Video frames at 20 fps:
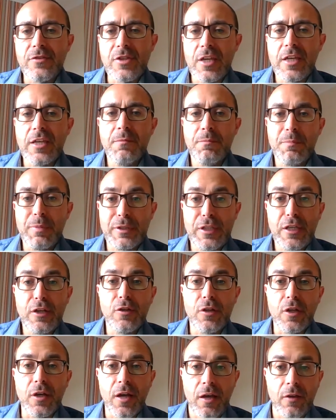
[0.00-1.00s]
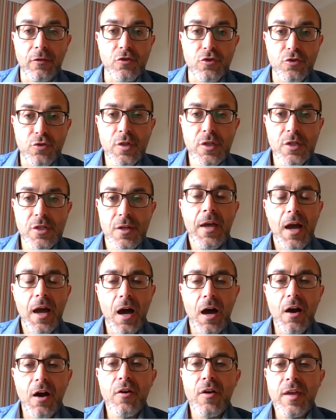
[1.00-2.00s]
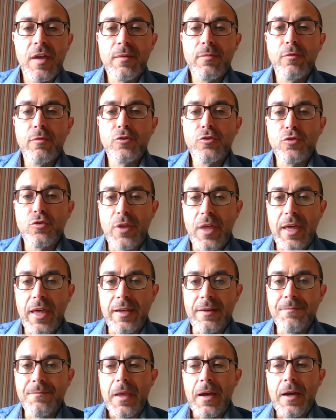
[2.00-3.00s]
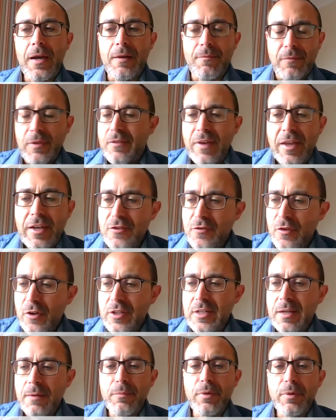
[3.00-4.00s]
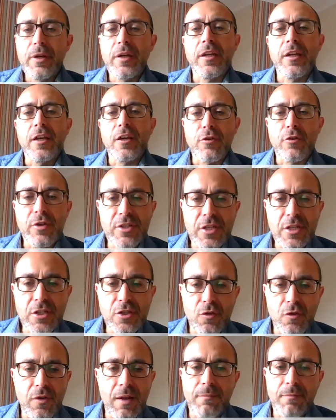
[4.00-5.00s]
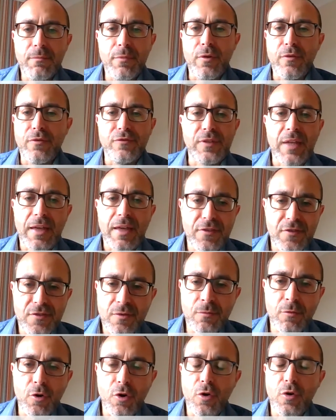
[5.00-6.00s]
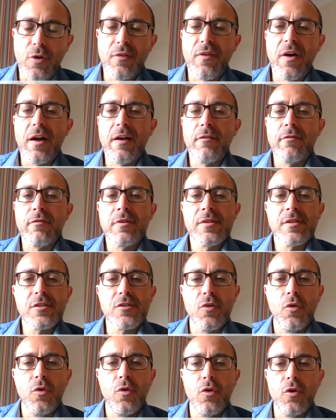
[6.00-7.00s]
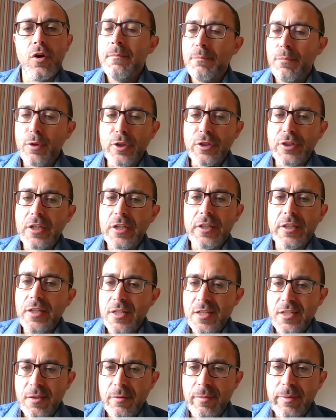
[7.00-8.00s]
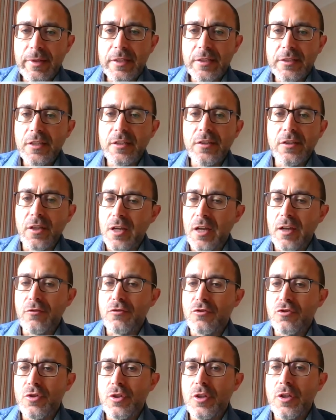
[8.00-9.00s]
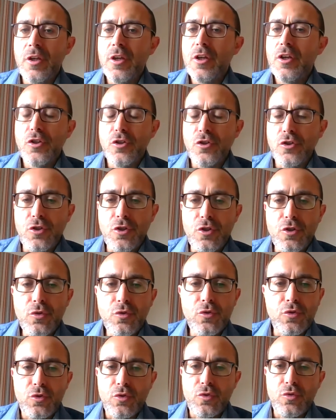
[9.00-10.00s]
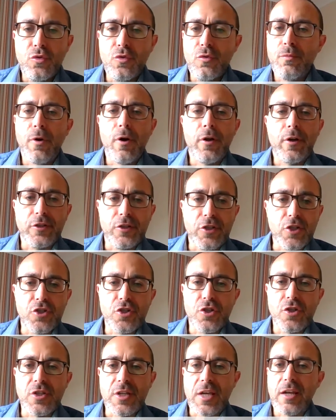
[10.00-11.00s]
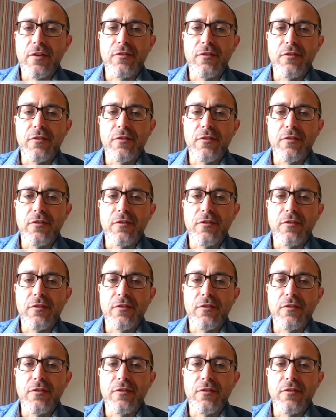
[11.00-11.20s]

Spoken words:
in particular countries are able to then, events, for example, in increases or number of deaths from coronavirus or political instability in the country due to politicians kind of